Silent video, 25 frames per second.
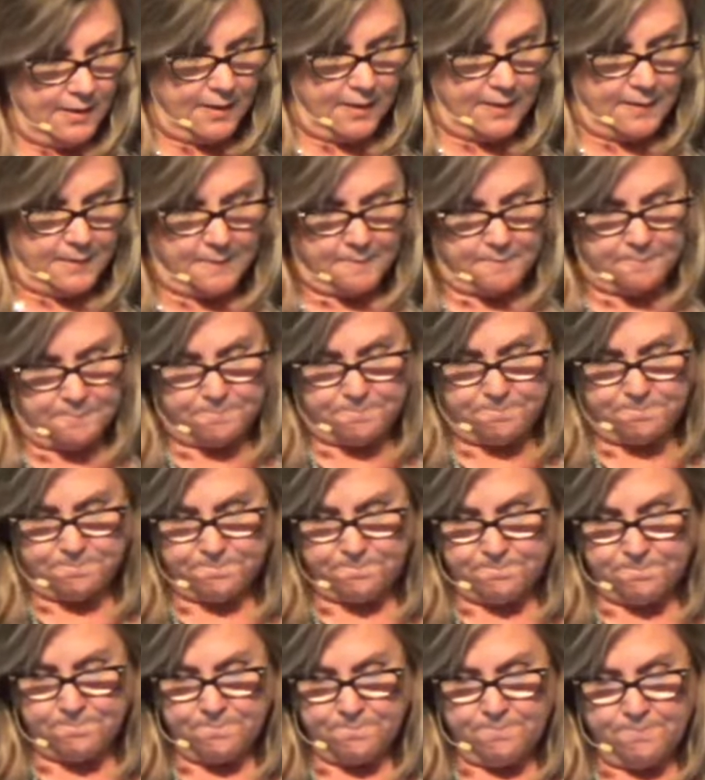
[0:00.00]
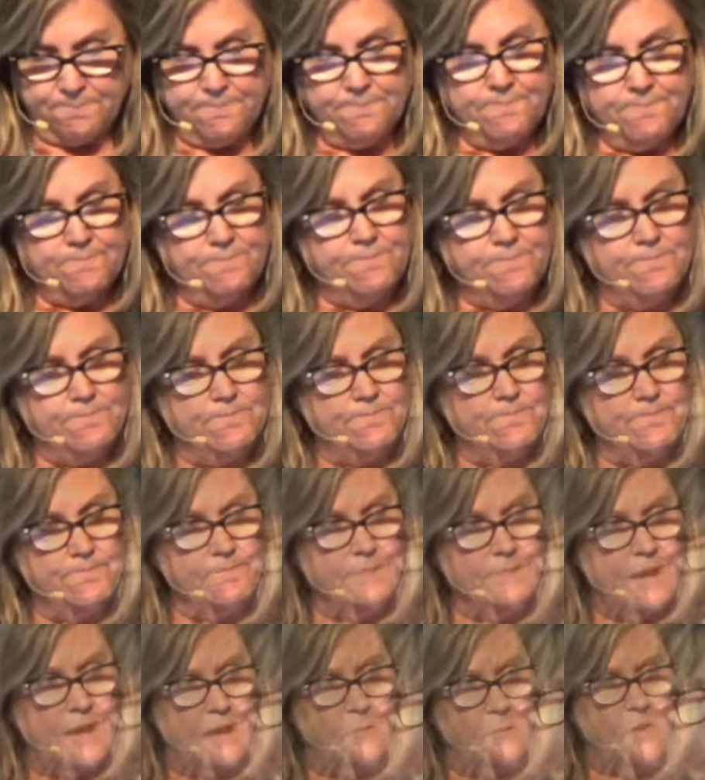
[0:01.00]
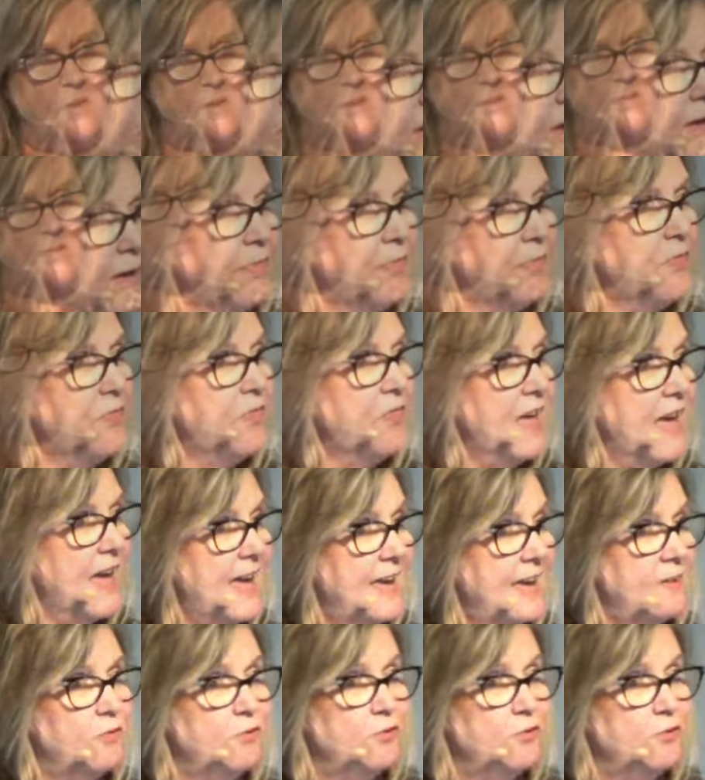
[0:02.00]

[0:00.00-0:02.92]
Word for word: I want to thank